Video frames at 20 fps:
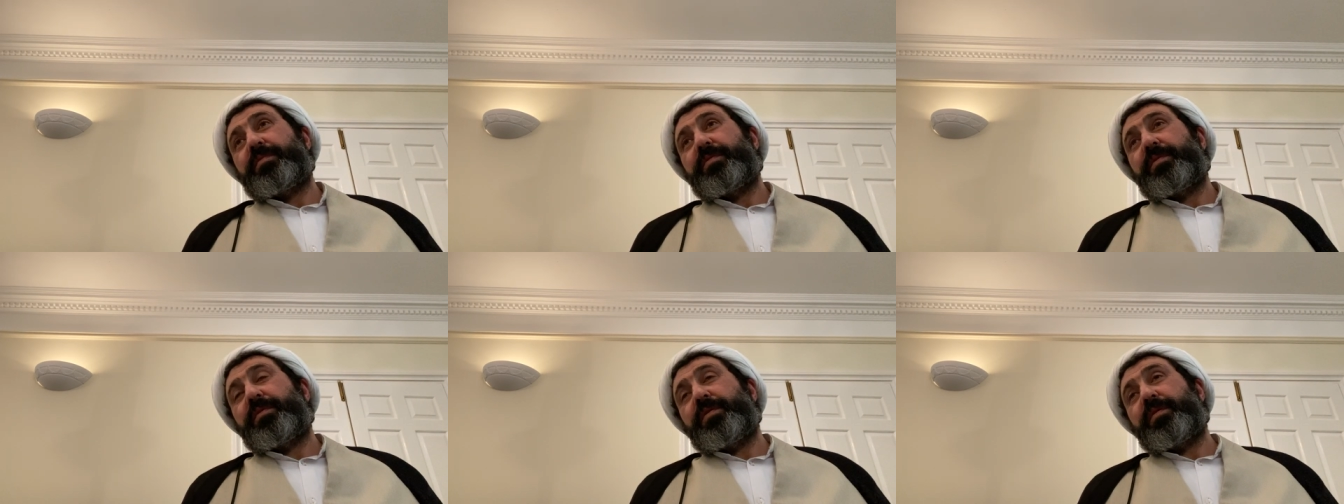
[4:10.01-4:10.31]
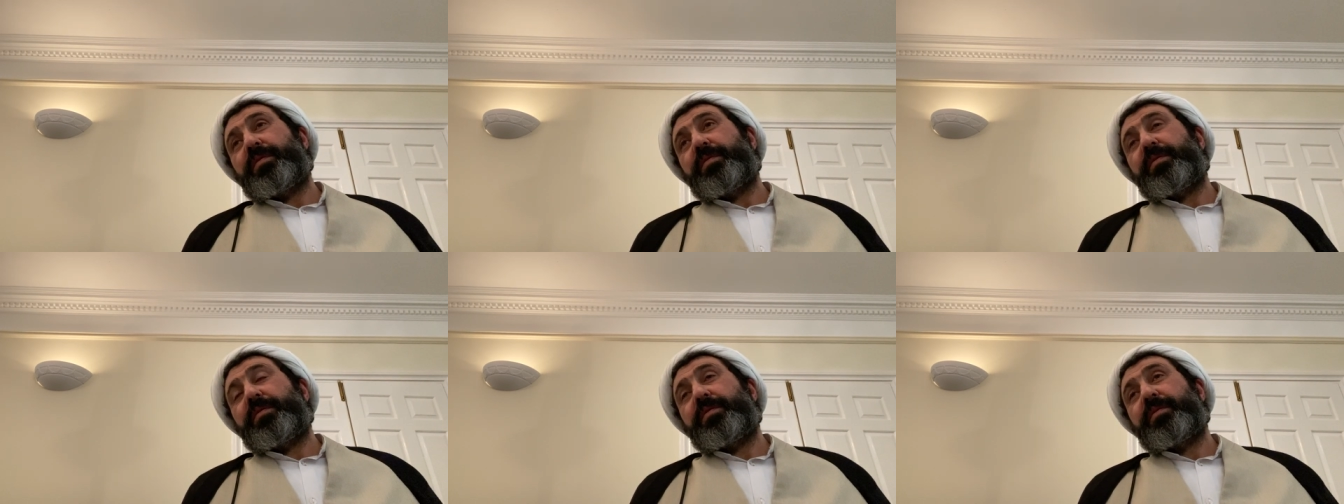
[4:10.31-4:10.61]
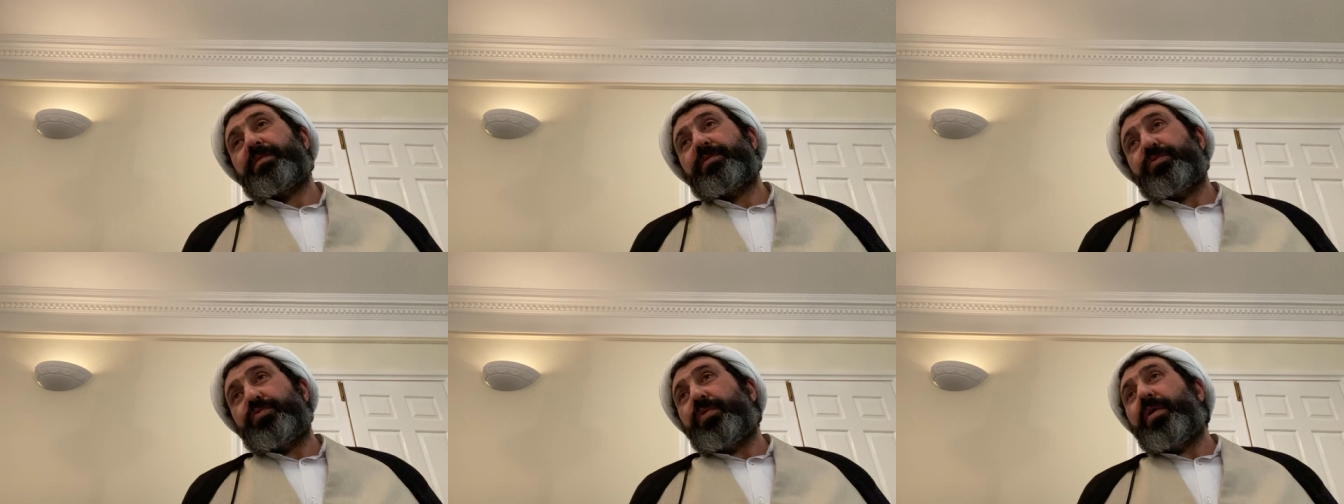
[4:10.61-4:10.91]
uh,
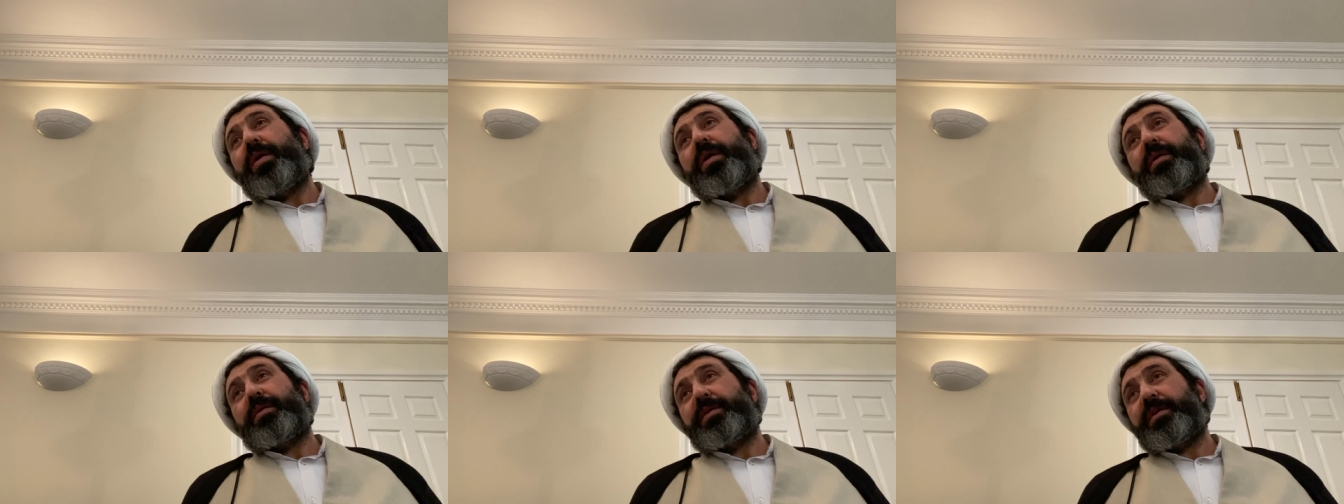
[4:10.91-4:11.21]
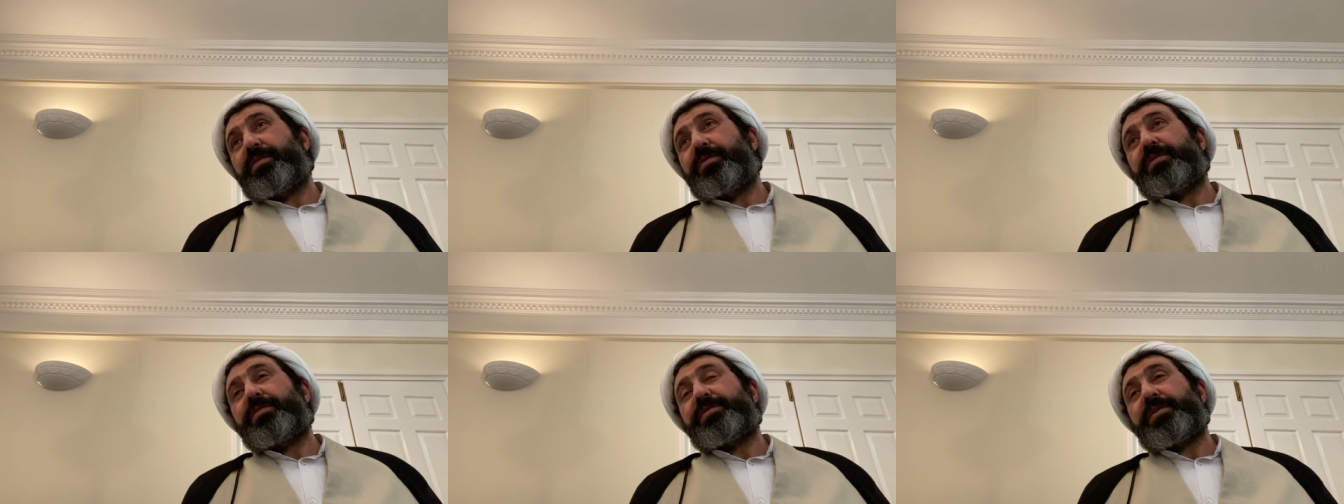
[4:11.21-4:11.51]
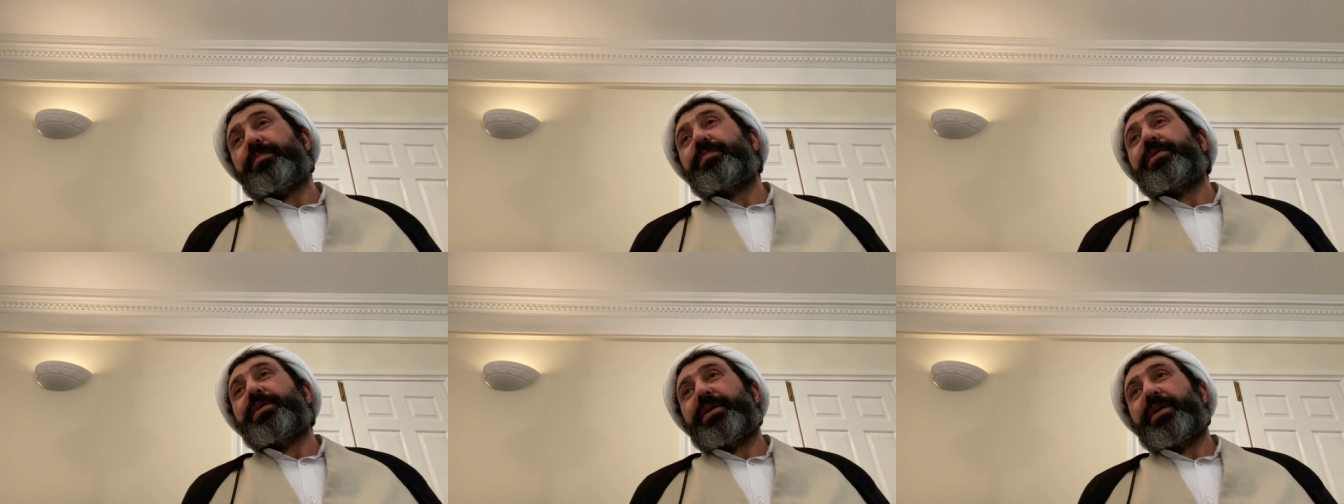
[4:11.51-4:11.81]
dua, that
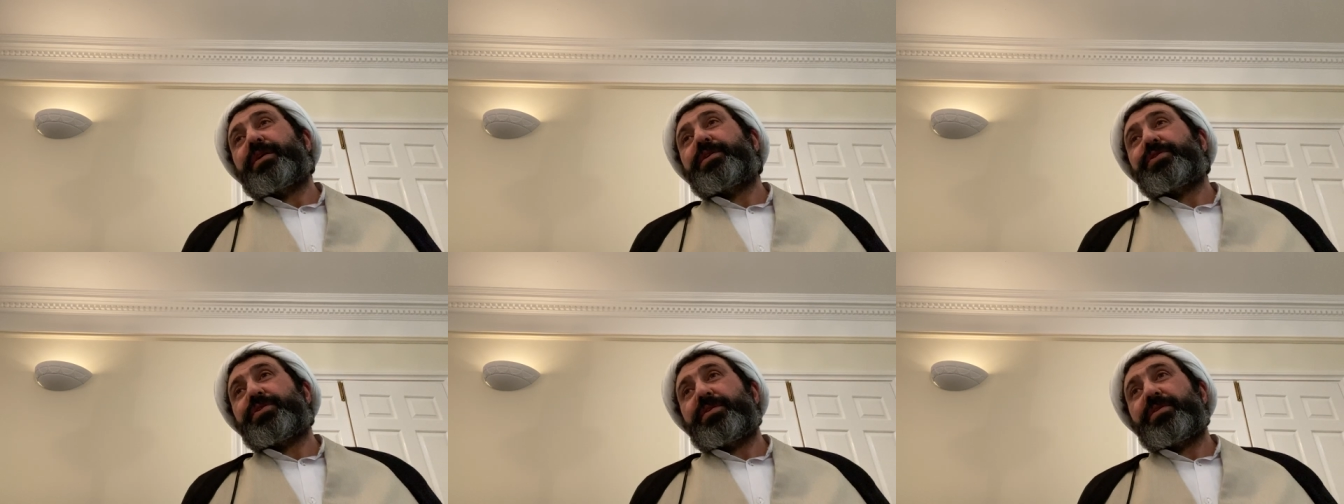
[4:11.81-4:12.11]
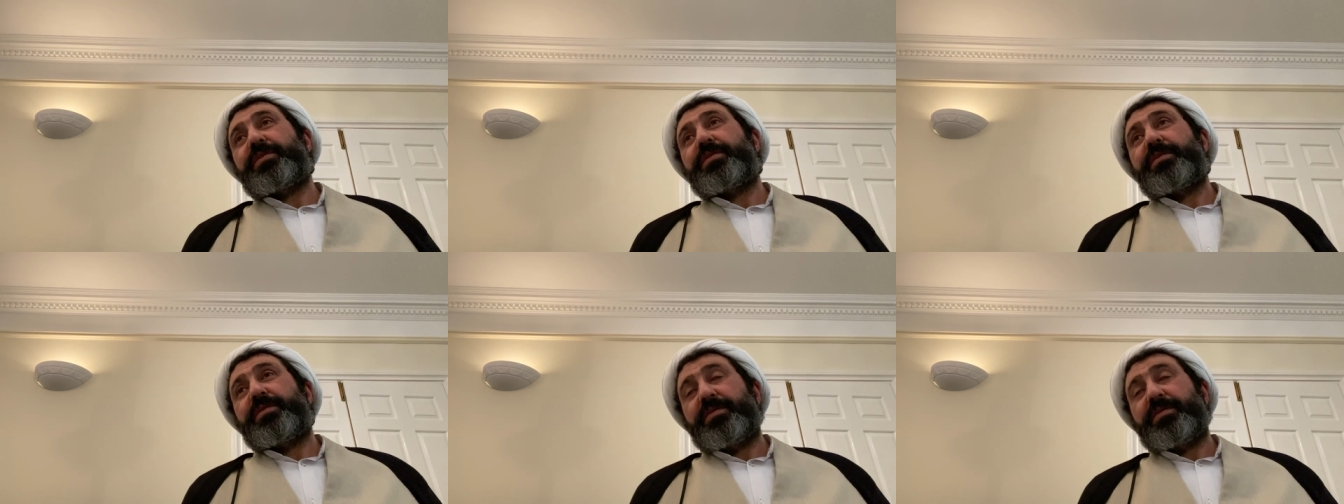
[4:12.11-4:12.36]
supplication,